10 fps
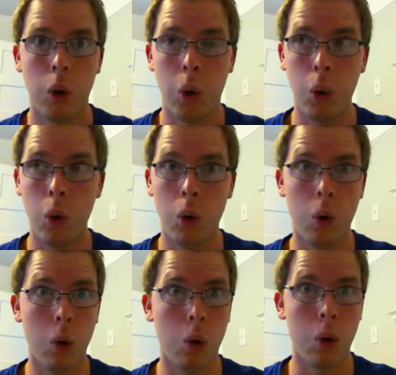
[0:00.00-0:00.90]

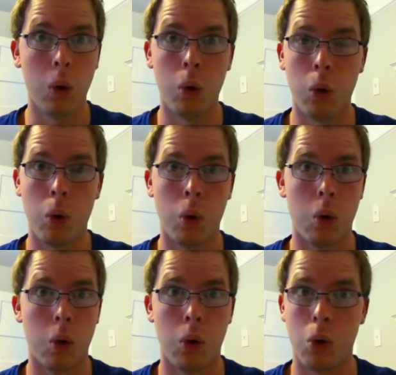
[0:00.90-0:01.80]

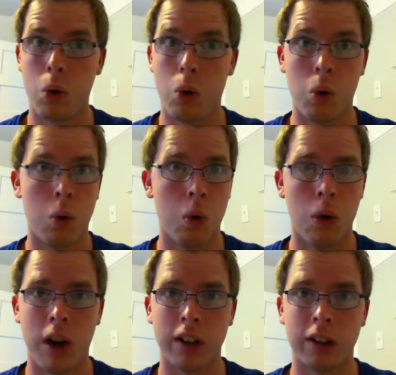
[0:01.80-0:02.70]
Oh,
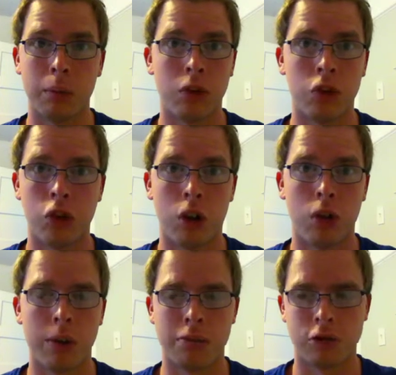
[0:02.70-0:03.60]
I am
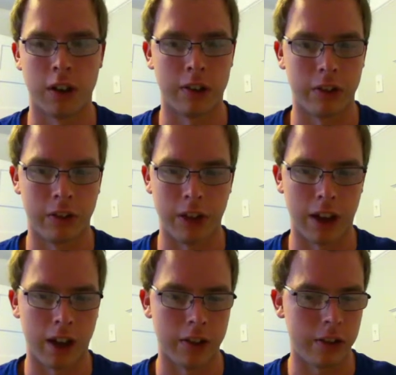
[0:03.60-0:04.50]
so impressed
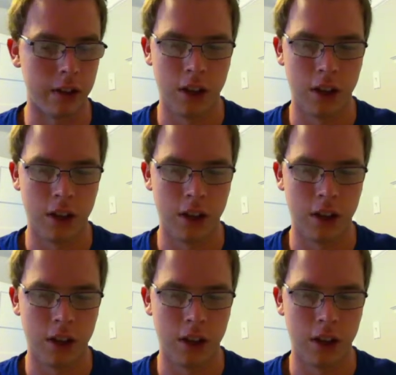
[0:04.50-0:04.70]
that